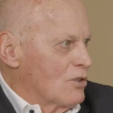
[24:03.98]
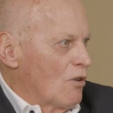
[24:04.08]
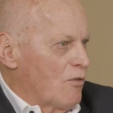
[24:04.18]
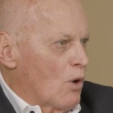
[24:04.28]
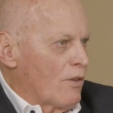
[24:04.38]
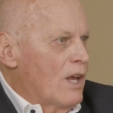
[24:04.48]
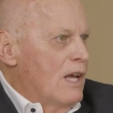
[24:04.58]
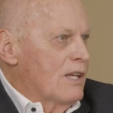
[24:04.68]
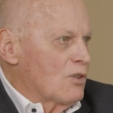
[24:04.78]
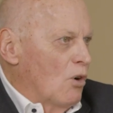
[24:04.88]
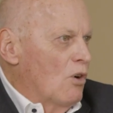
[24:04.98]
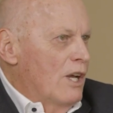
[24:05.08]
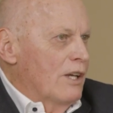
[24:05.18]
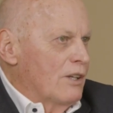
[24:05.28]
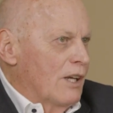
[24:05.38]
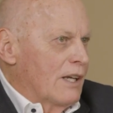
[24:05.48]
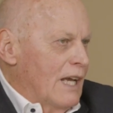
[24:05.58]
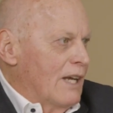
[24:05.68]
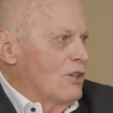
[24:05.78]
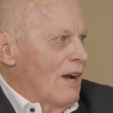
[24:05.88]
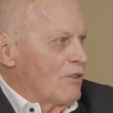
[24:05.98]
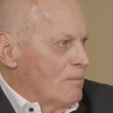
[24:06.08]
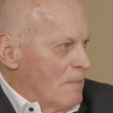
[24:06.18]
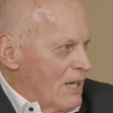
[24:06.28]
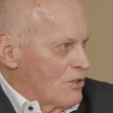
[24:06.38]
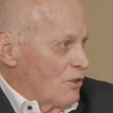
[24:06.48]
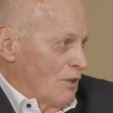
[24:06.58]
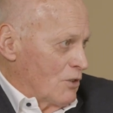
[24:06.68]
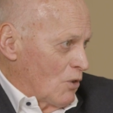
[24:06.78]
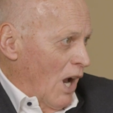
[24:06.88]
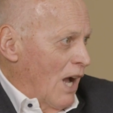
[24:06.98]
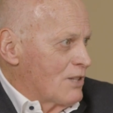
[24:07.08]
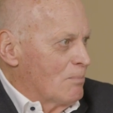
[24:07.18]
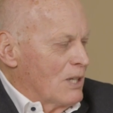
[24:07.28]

so forth. So again, you have to administer the trust,